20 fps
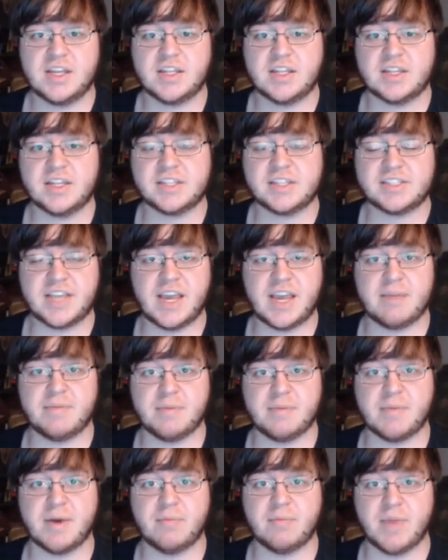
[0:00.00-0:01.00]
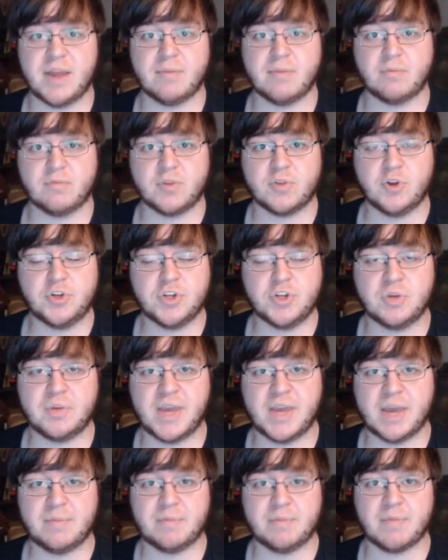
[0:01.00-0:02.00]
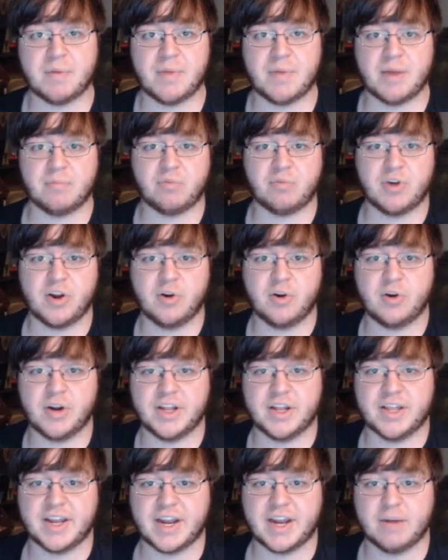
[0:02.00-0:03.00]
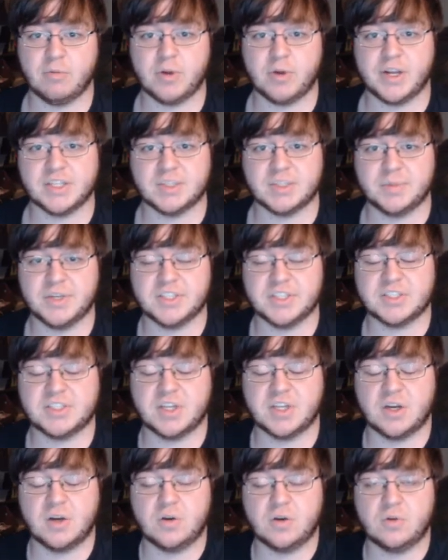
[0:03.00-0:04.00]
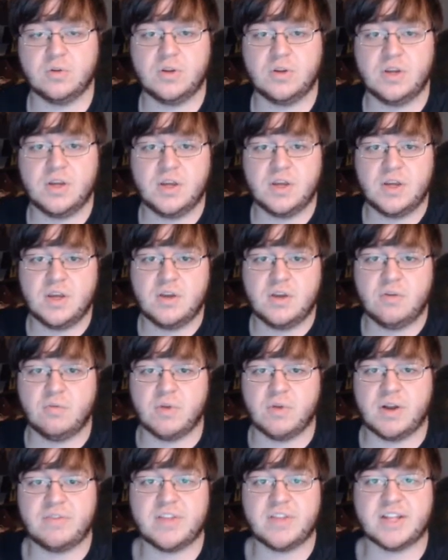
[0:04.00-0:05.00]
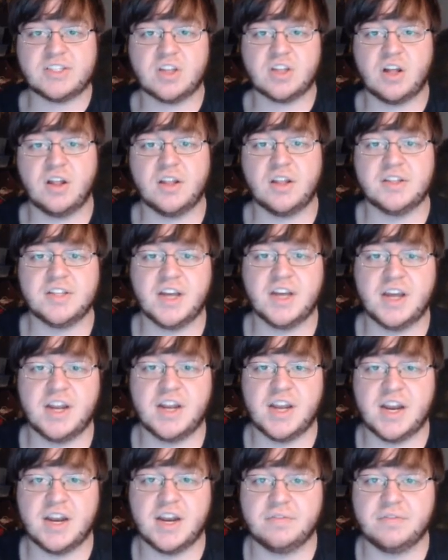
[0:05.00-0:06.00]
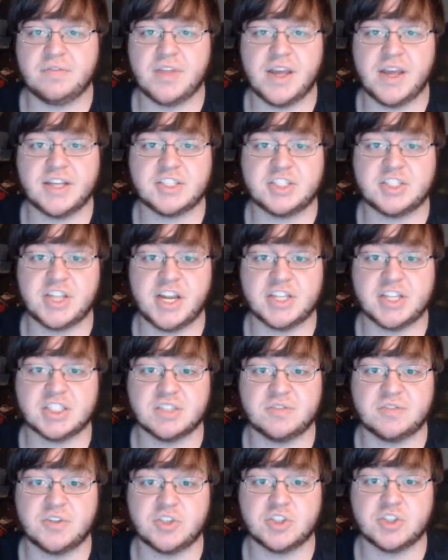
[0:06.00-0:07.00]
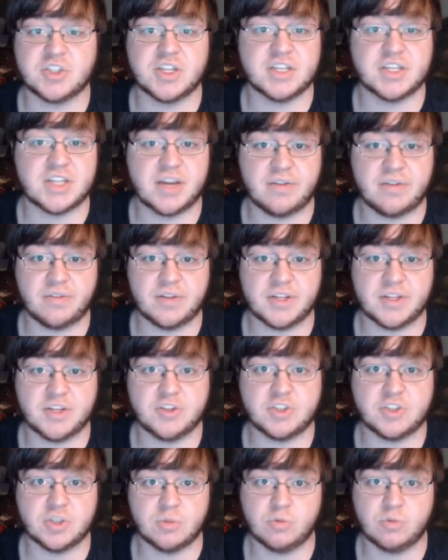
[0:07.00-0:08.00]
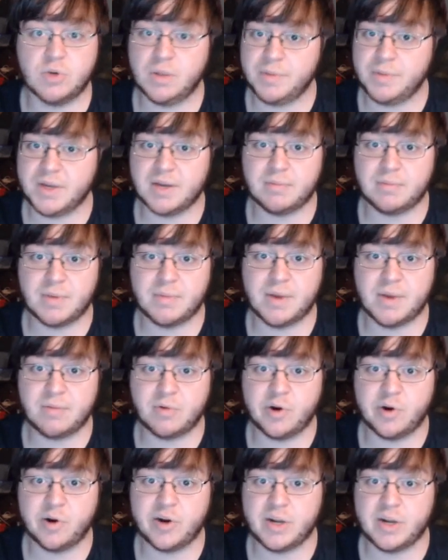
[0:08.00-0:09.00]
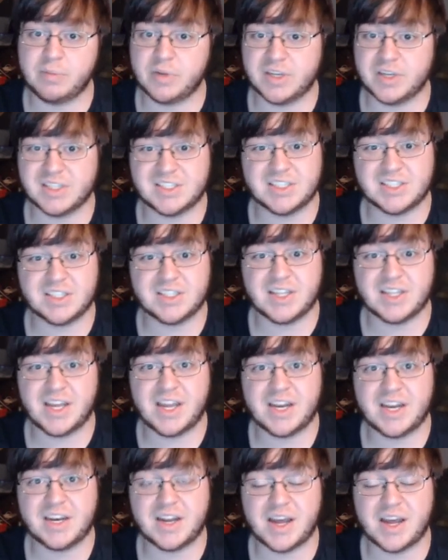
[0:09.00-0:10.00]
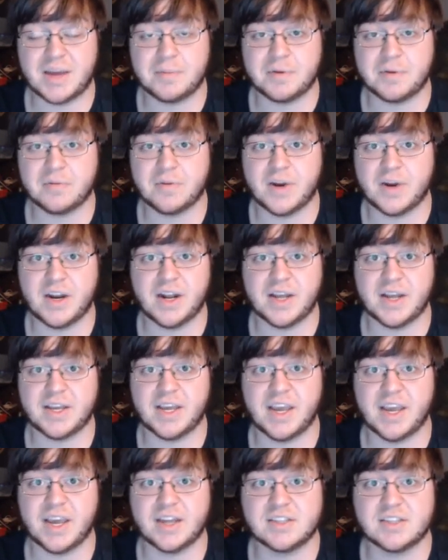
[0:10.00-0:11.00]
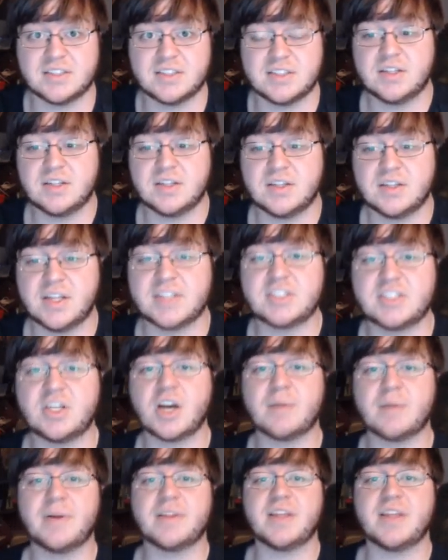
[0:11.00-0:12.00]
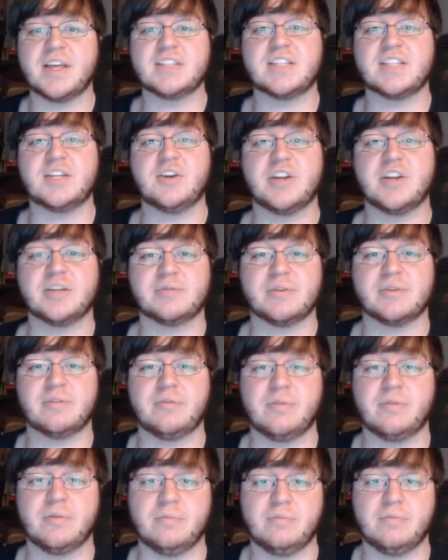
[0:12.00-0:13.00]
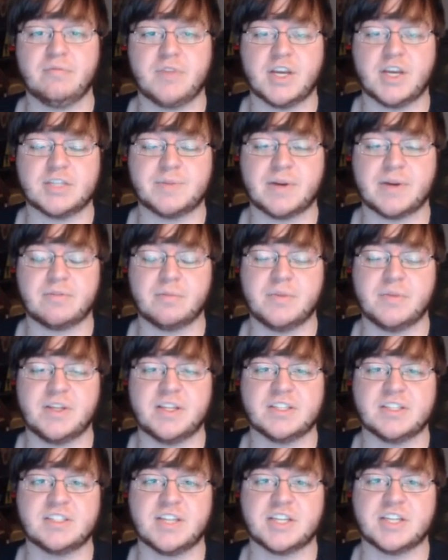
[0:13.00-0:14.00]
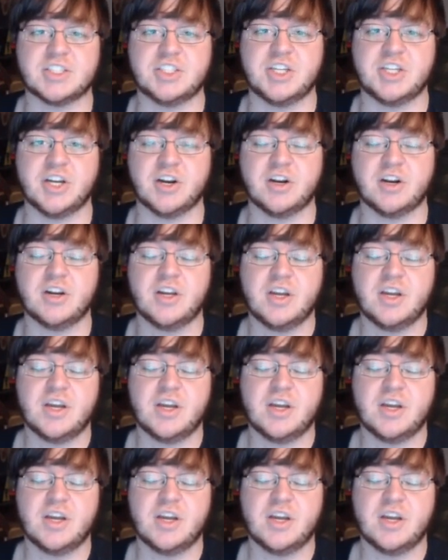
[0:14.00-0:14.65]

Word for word: this can't be my main YouTube can't be my main priority like I want it to be. So whenever that's all and done and if things change in the future then definitely YouTube will become my main priority, but until then I'm afraid I can't. Let's talk about things that you can expect from, expect from me this next year.